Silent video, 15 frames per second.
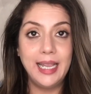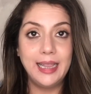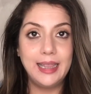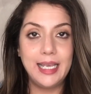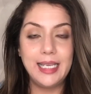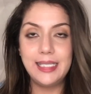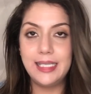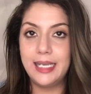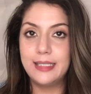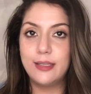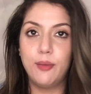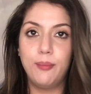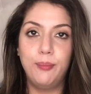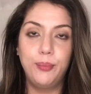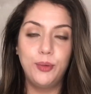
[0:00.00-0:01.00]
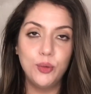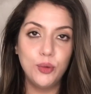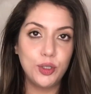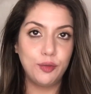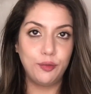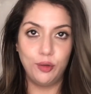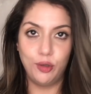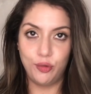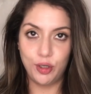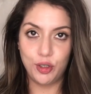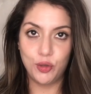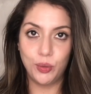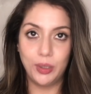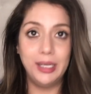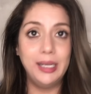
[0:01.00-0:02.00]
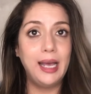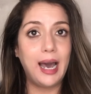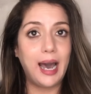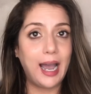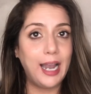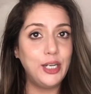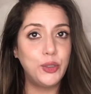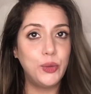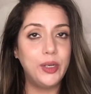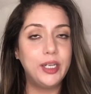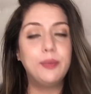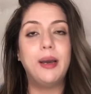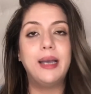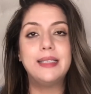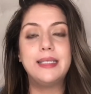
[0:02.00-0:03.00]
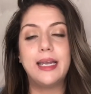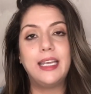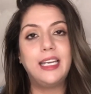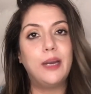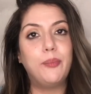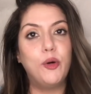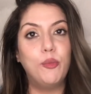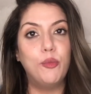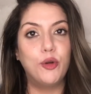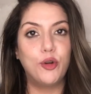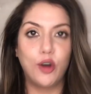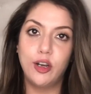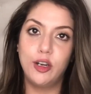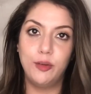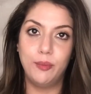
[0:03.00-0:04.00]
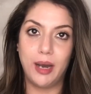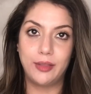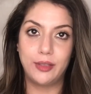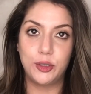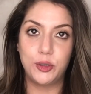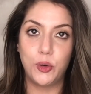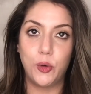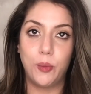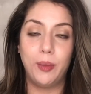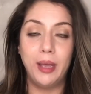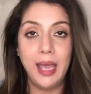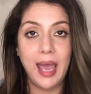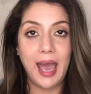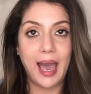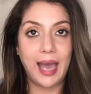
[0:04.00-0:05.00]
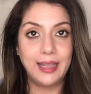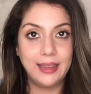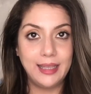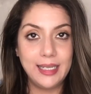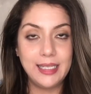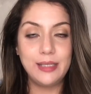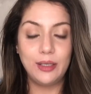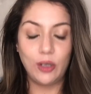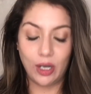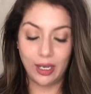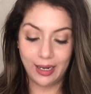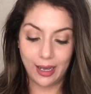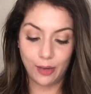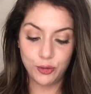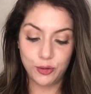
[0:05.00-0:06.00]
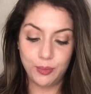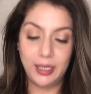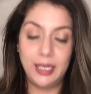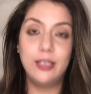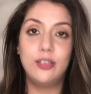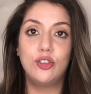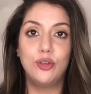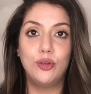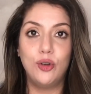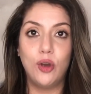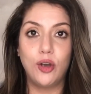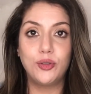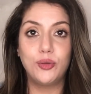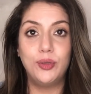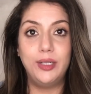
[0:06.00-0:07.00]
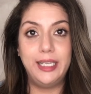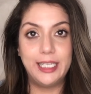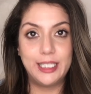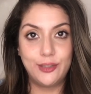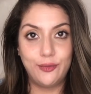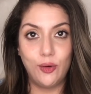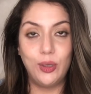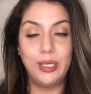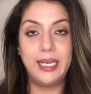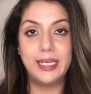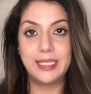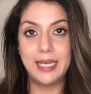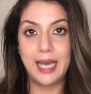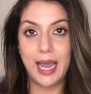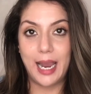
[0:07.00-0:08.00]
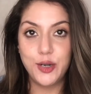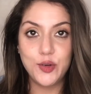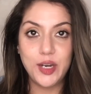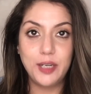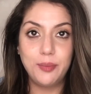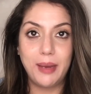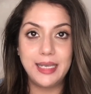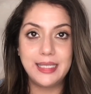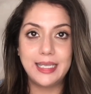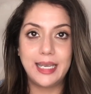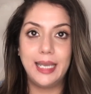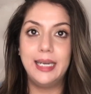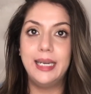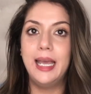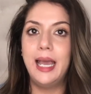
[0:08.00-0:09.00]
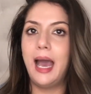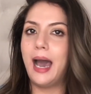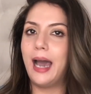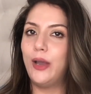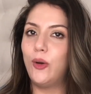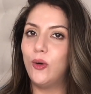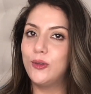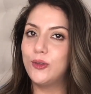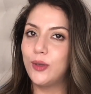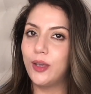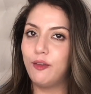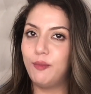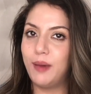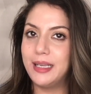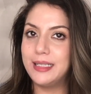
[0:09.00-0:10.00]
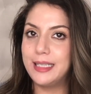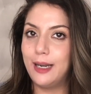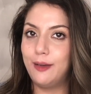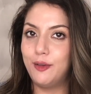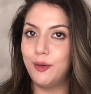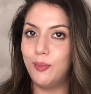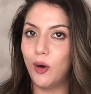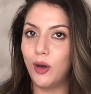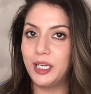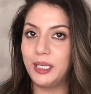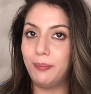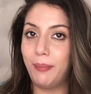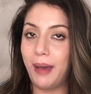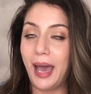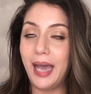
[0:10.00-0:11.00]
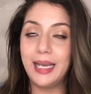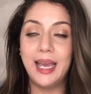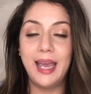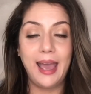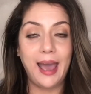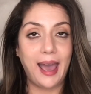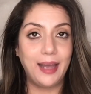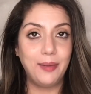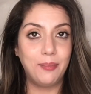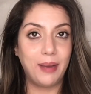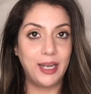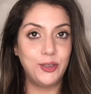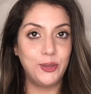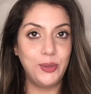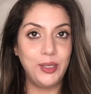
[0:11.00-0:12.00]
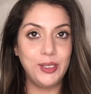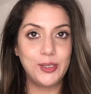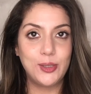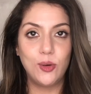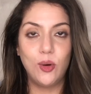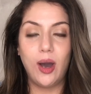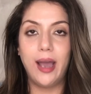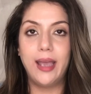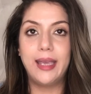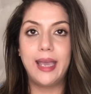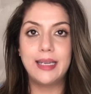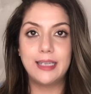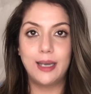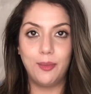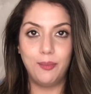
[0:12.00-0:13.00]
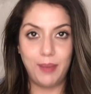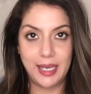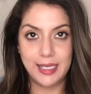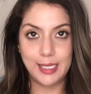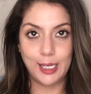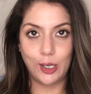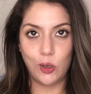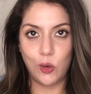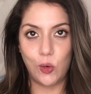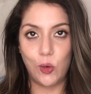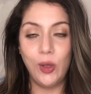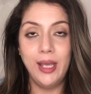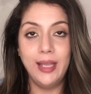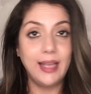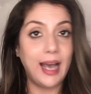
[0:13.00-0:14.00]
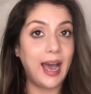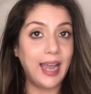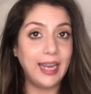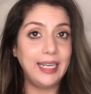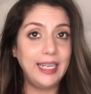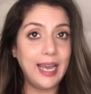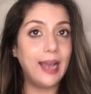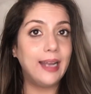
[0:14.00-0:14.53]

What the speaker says: This is a beautiful ritual. I do it by setting up a Moroccan bath at home. And this allows me to not only exfoliate and hydrate my skin, I also give myself a body pack. And by doing so, I get amazing glow. Highly